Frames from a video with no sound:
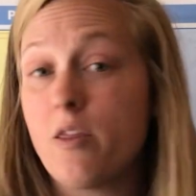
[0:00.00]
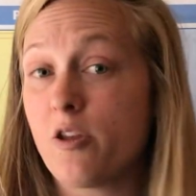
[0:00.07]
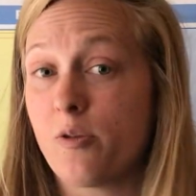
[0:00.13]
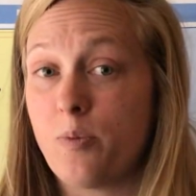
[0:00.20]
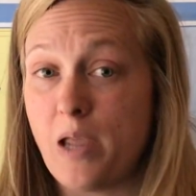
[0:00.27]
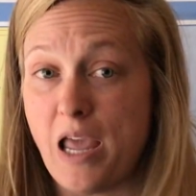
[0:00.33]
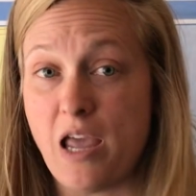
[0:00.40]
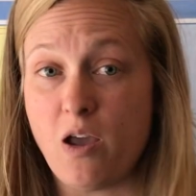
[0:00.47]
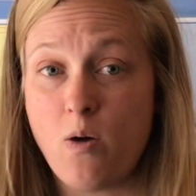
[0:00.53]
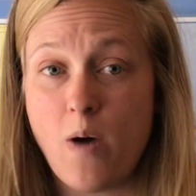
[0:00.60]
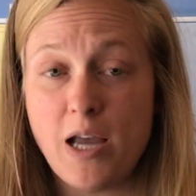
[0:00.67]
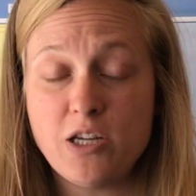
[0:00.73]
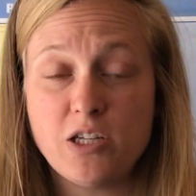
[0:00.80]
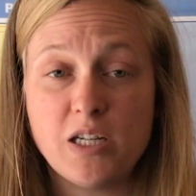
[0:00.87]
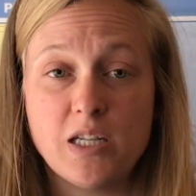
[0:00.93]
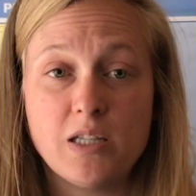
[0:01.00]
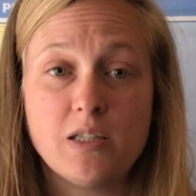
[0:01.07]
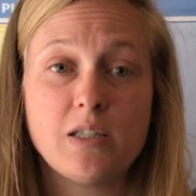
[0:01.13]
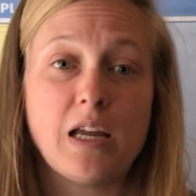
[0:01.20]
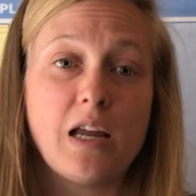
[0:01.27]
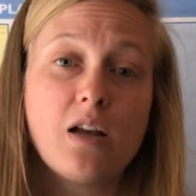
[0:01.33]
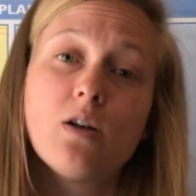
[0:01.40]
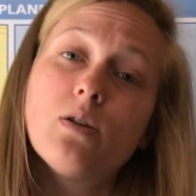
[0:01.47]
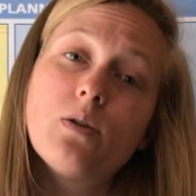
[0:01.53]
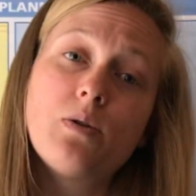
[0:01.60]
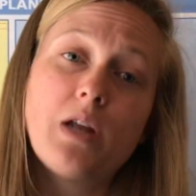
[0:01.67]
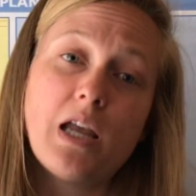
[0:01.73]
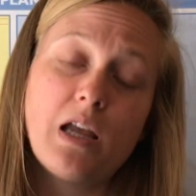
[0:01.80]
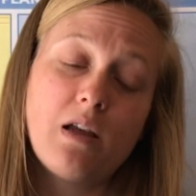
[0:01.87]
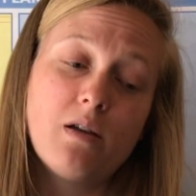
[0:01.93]
there'll be 8 questions,
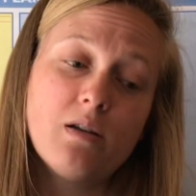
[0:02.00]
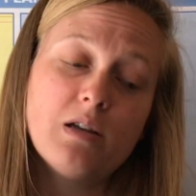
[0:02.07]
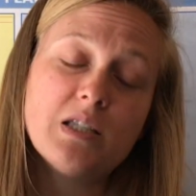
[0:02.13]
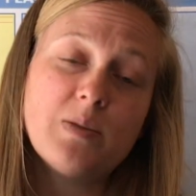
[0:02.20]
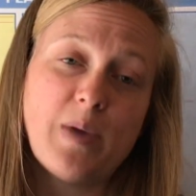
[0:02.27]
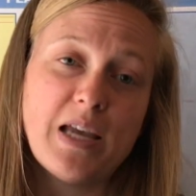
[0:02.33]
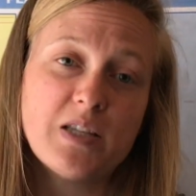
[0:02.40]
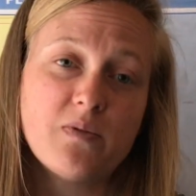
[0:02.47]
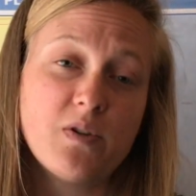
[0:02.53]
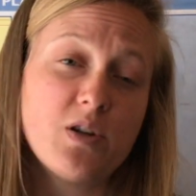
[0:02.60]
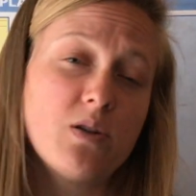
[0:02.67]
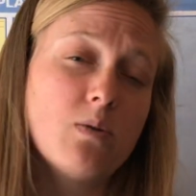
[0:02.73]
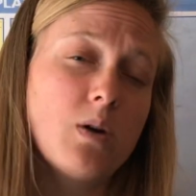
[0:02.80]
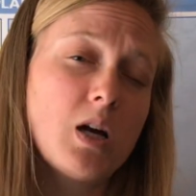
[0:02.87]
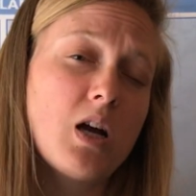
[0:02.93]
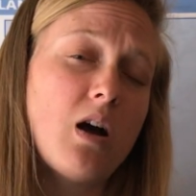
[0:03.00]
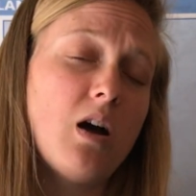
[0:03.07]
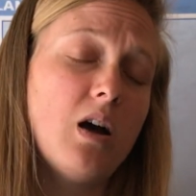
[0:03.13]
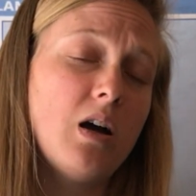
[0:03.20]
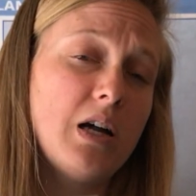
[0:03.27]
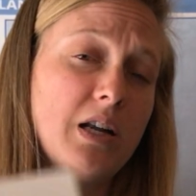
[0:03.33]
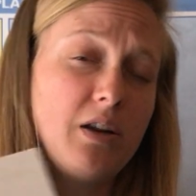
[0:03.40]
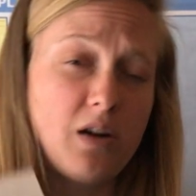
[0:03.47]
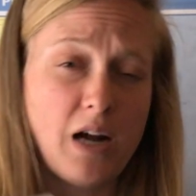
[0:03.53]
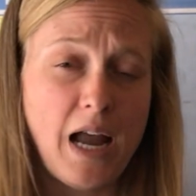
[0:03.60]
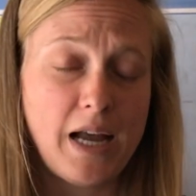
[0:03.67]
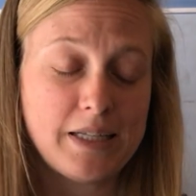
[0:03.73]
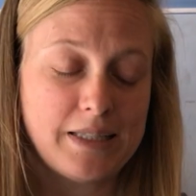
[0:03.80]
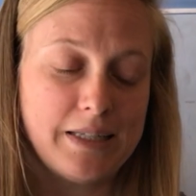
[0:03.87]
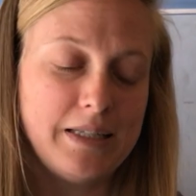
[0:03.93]
including space for you to work on your
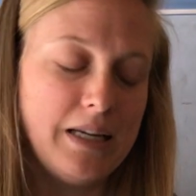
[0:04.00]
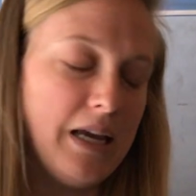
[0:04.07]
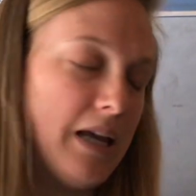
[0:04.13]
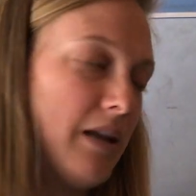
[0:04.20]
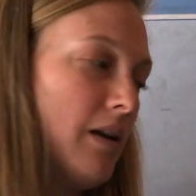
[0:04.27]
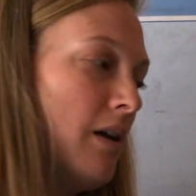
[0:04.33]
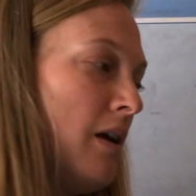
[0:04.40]
exit ticket.